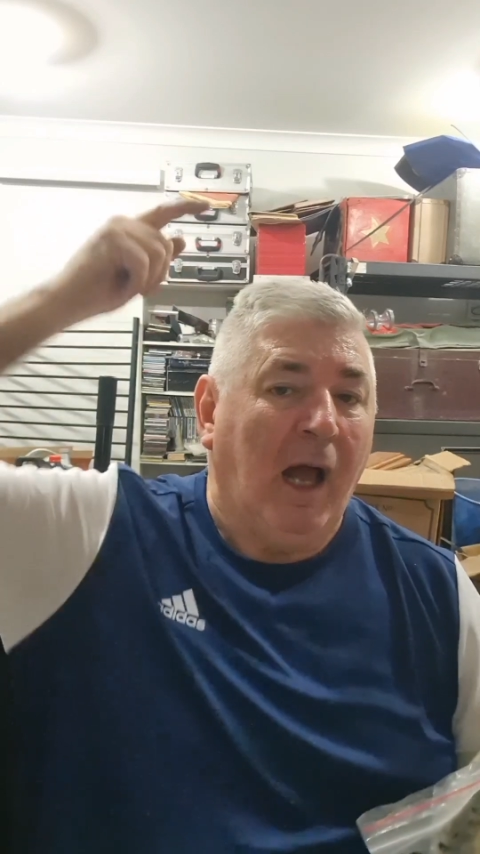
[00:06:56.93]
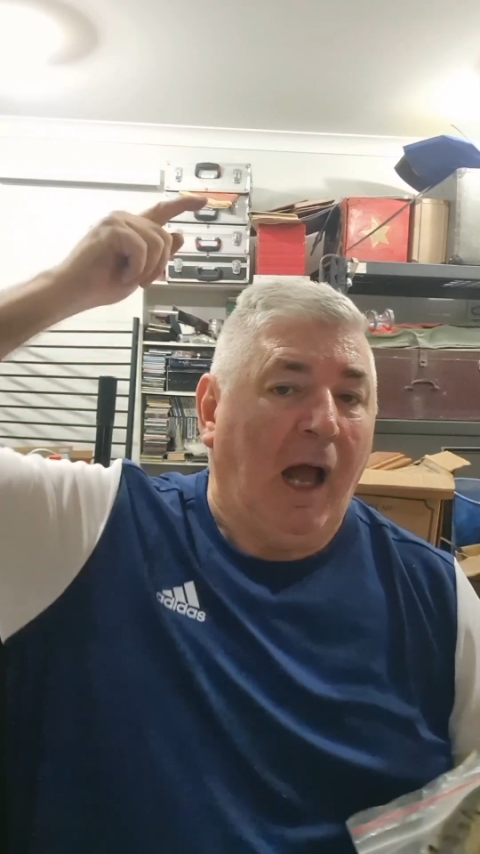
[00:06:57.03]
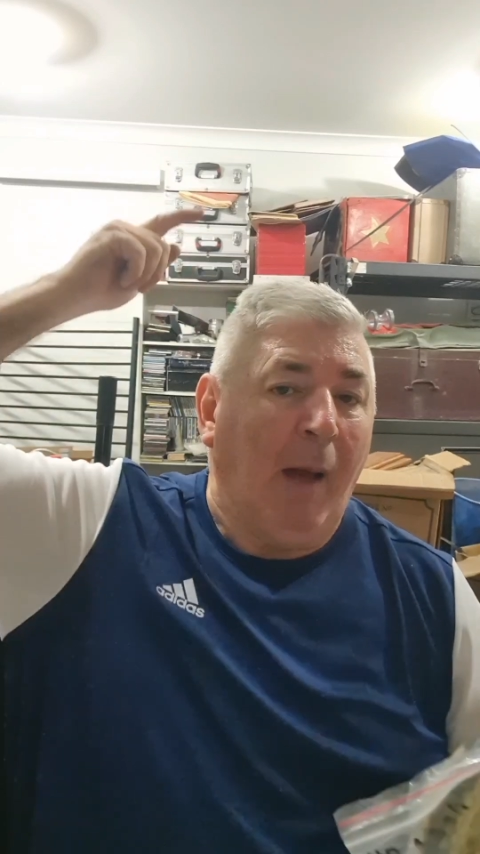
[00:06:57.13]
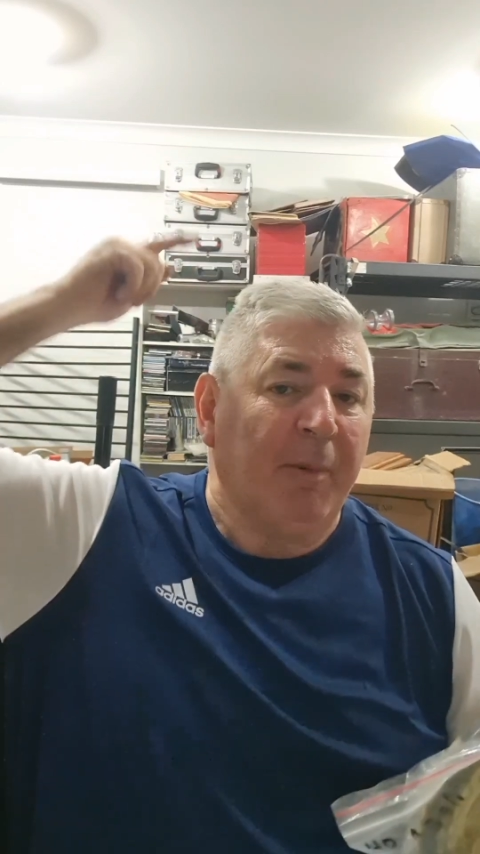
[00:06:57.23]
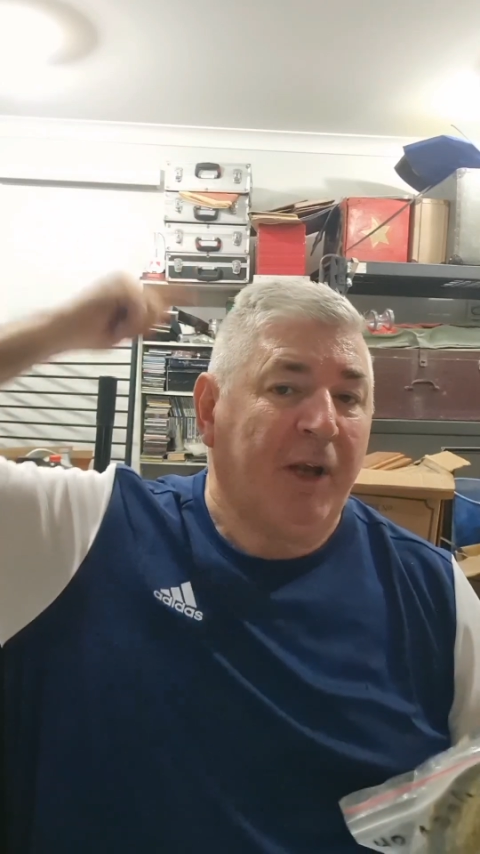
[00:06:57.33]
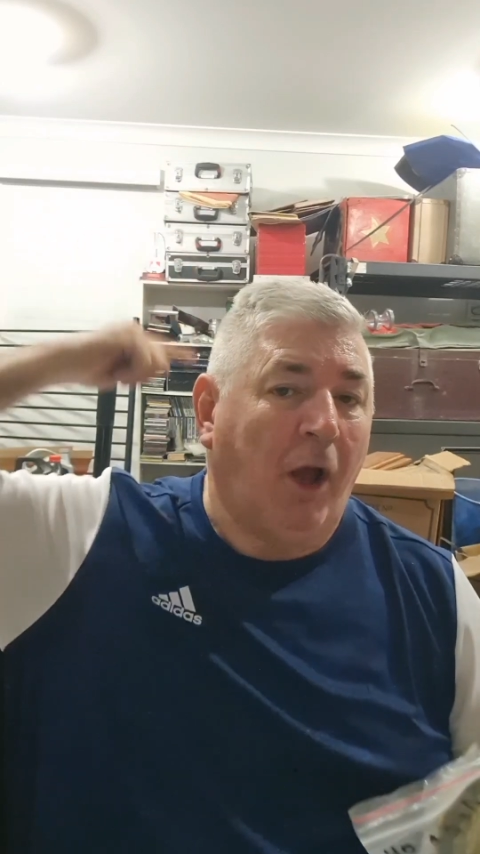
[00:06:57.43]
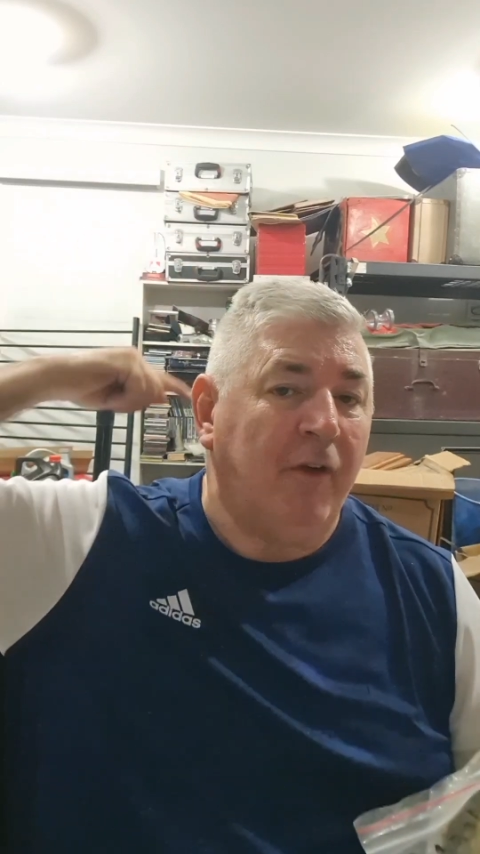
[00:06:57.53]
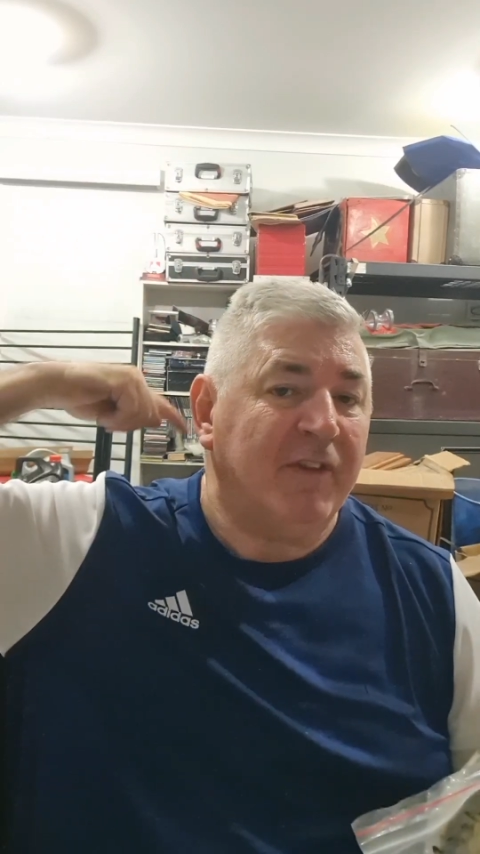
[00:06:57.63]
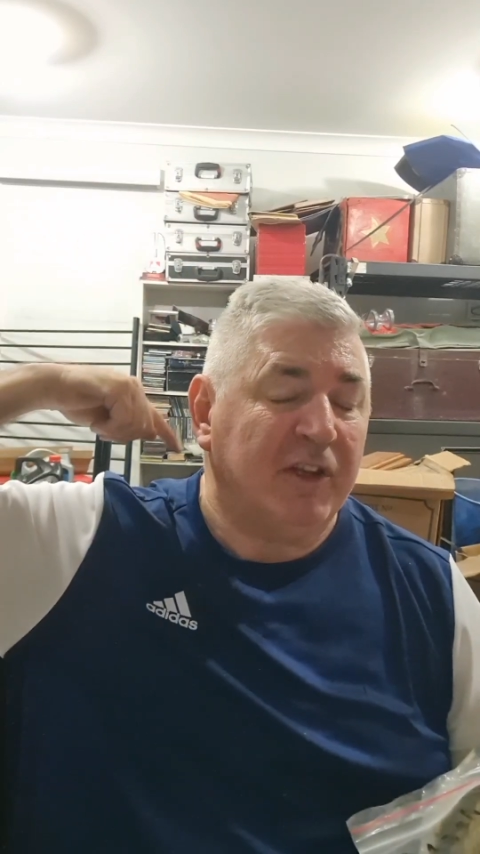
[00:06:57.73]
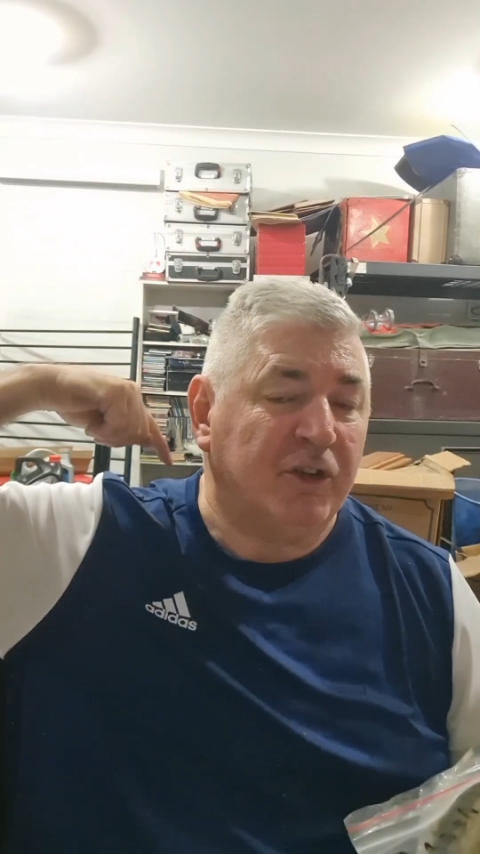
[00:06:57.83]
up and
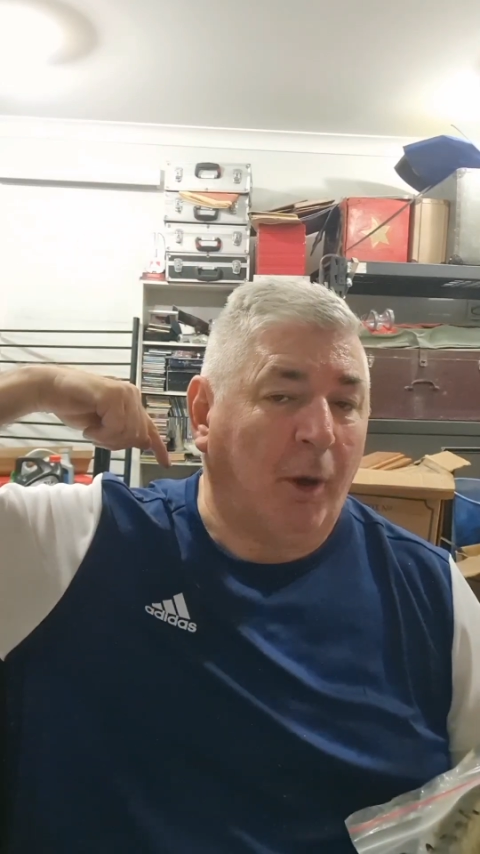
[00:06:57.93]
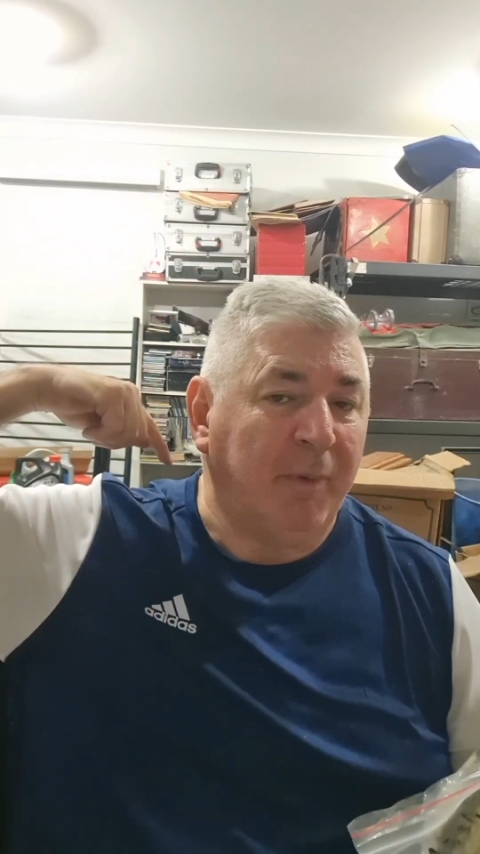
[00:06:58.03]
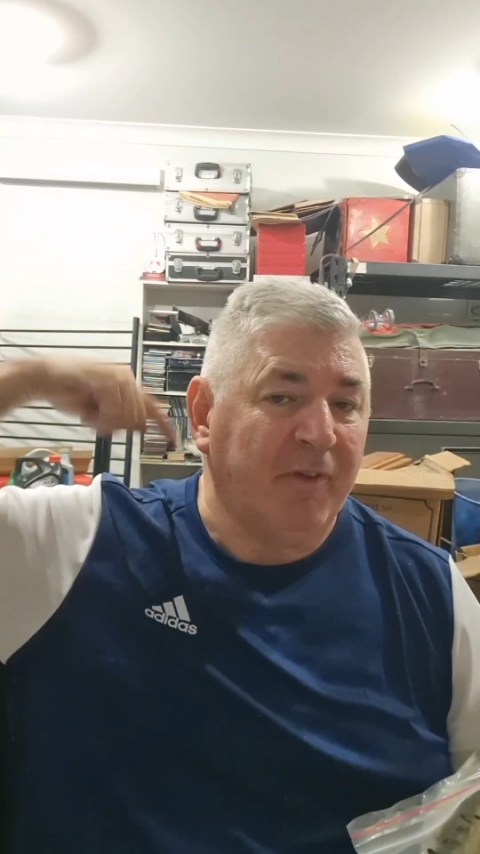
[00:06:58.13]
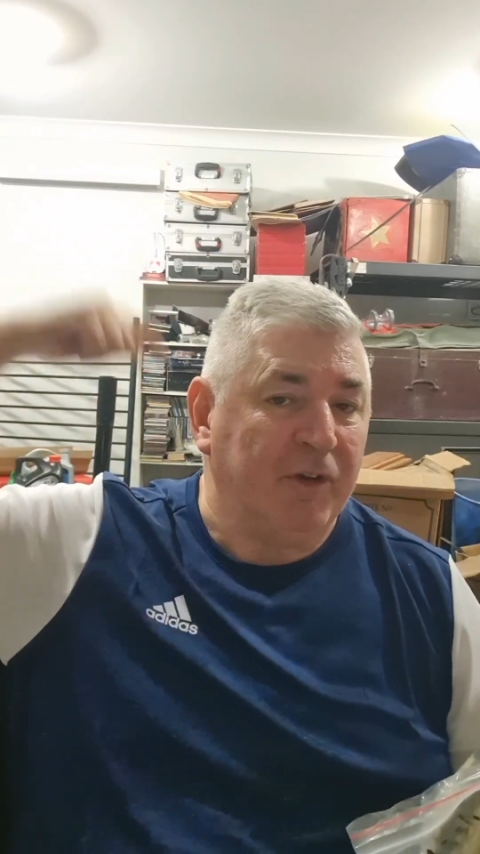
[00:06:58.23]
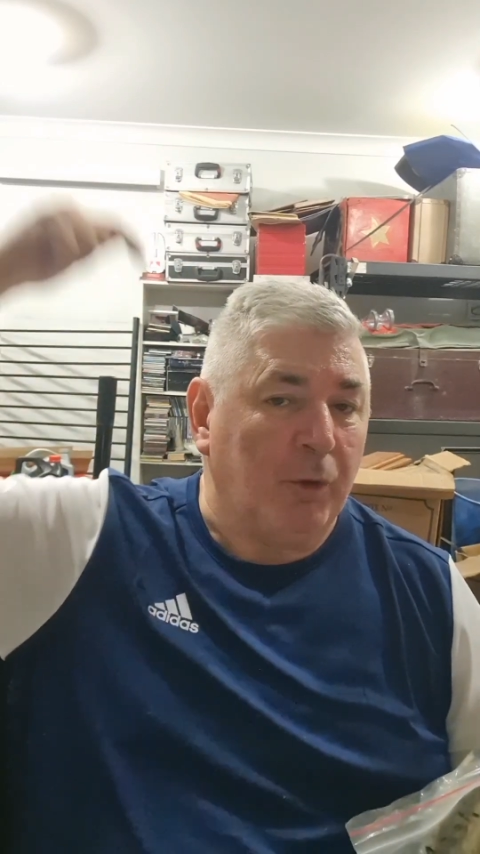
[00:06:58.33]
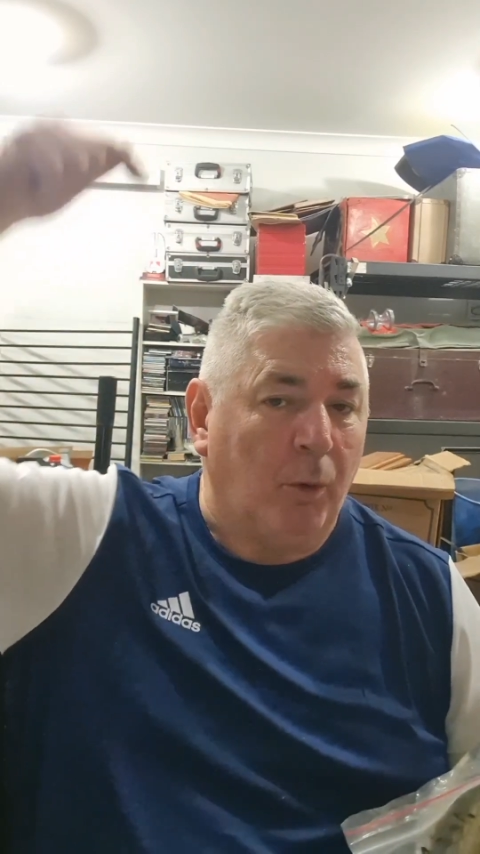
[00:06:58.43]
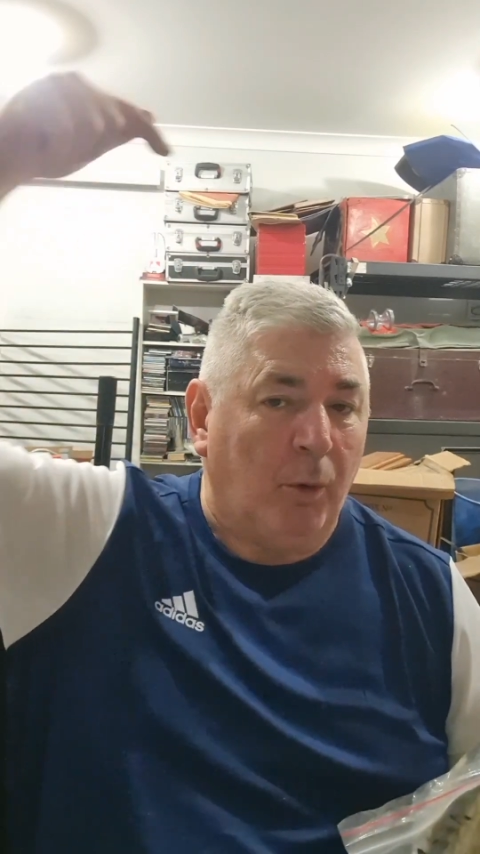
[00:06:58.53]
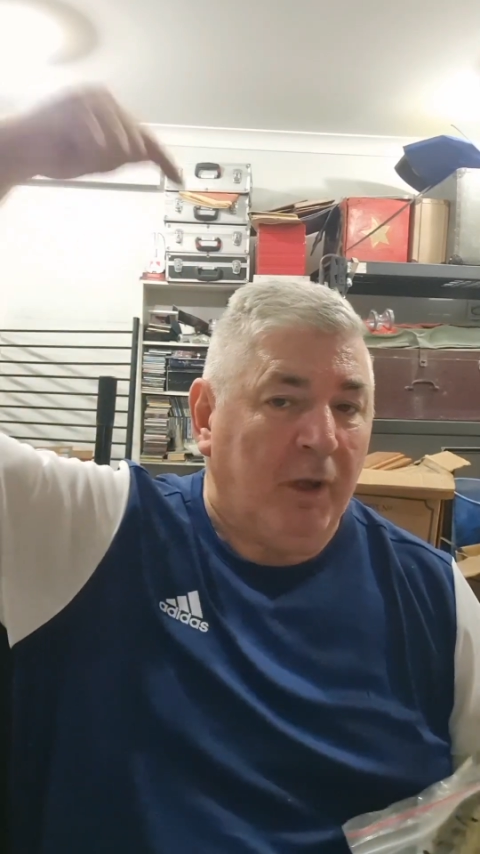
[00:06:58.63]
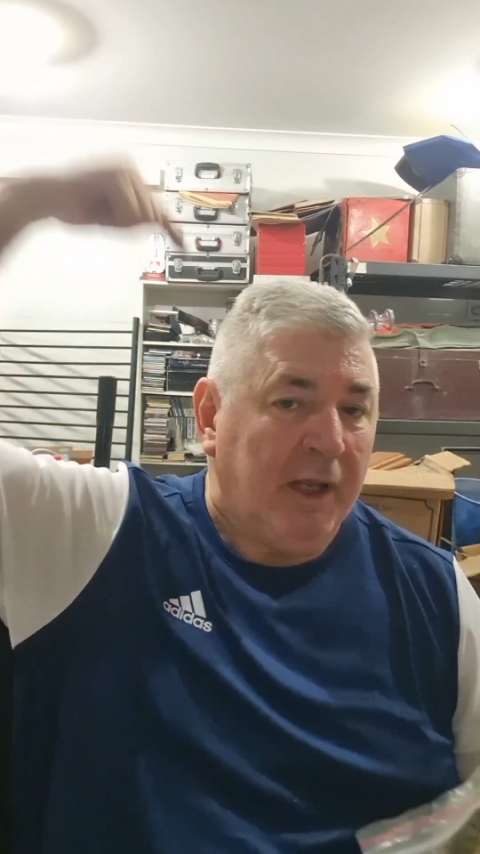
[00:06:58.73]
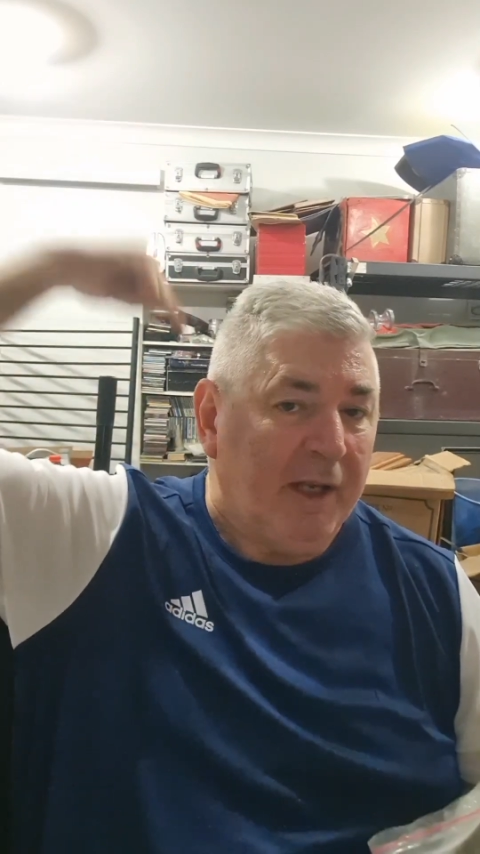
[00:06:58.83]
over the top of the door,